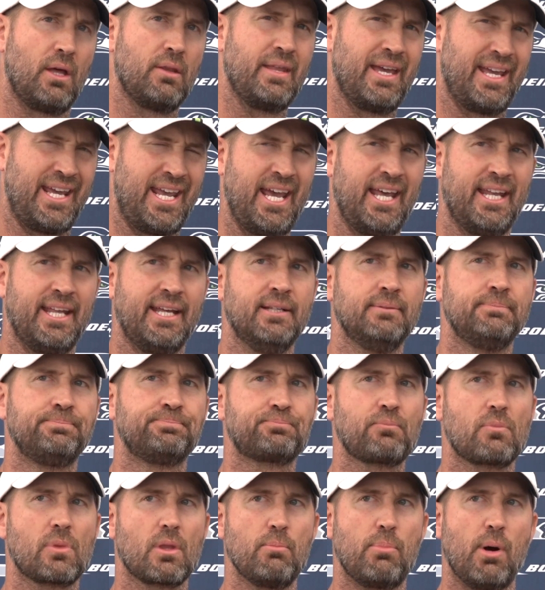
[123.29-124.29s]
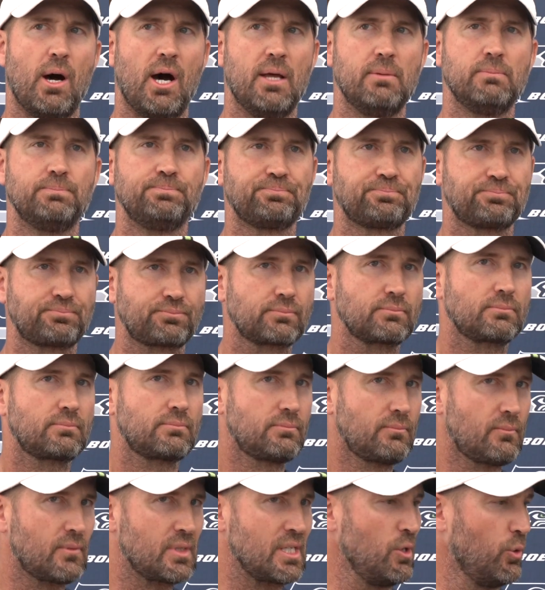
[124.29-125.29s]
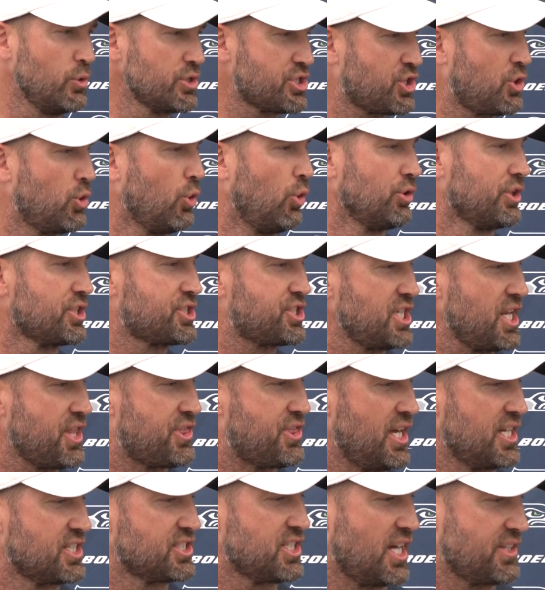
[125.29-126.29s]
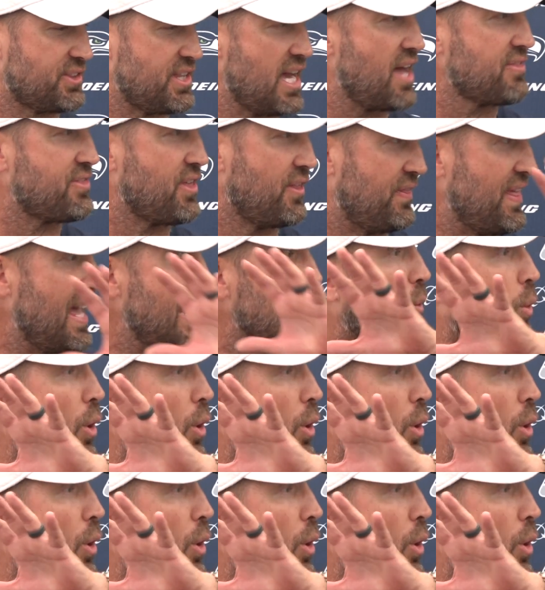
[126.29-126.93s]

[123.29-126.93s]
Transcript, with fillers: they hit it, but it was cool to see things like that they